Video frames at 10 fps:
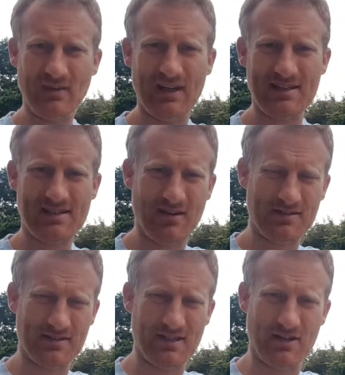It's
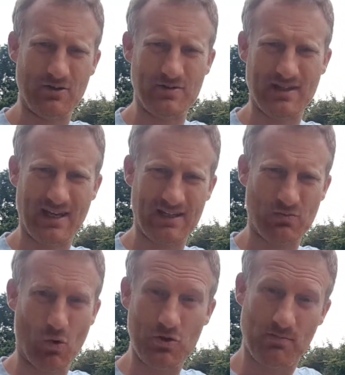starting to lose its
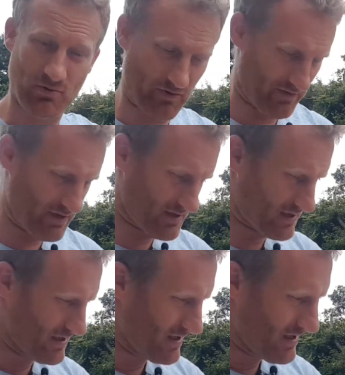
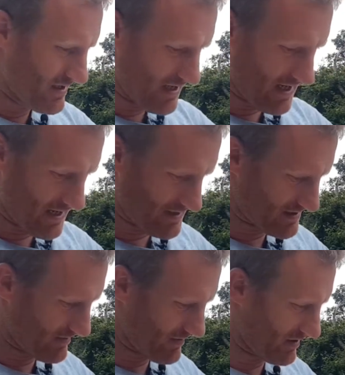waterproofness and
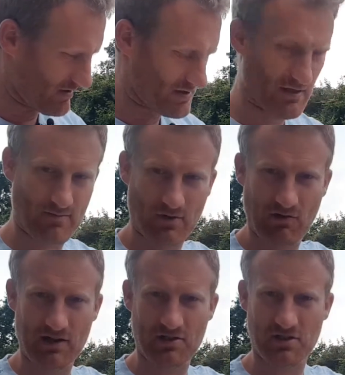some
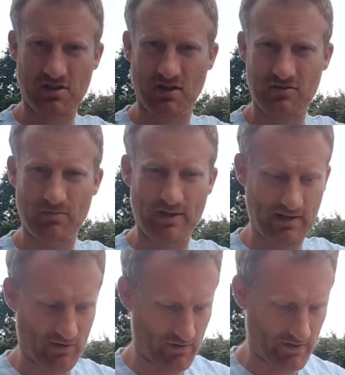cracks just starting to
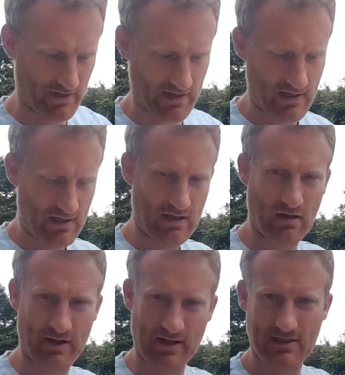appear on the
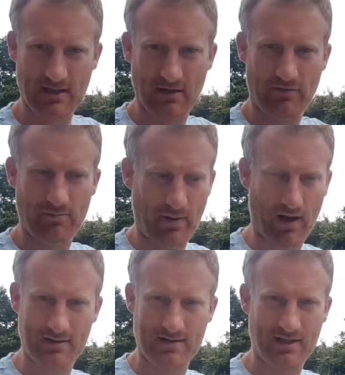lining itself,
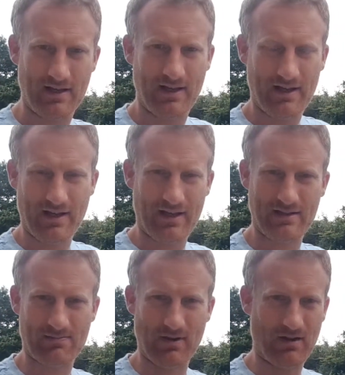but it
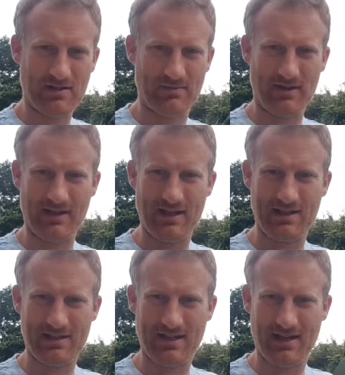has lasted me
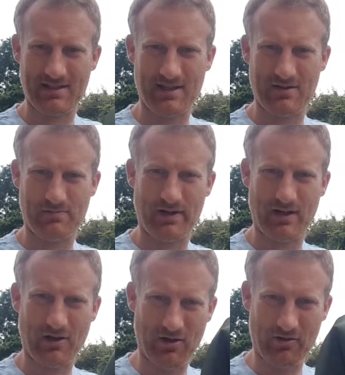years and years and it's been
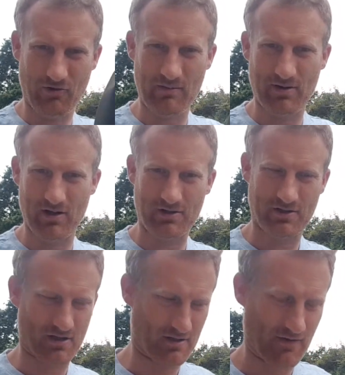a great
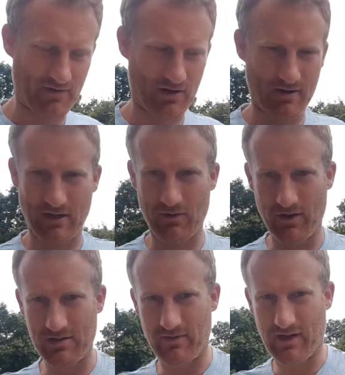purchase. So definitely go and get one of
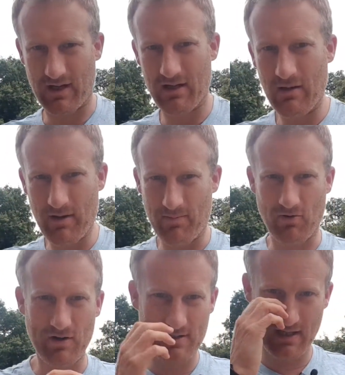those if you can. Bit
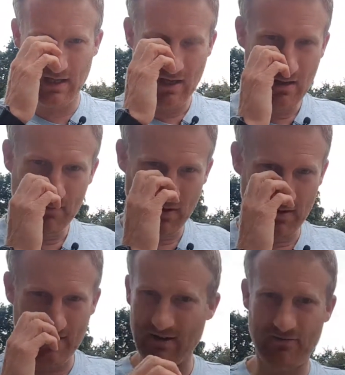pricey, but
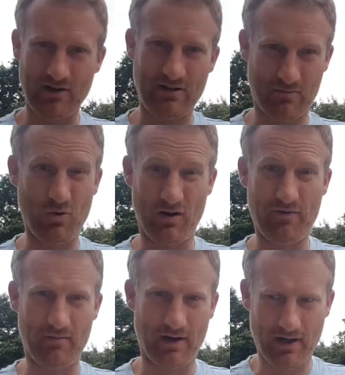they're really worth
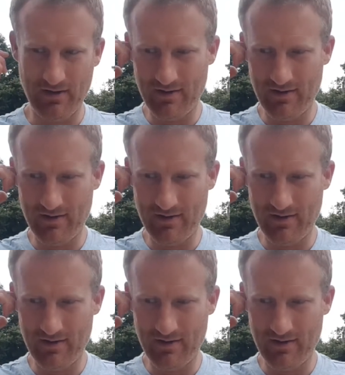the money.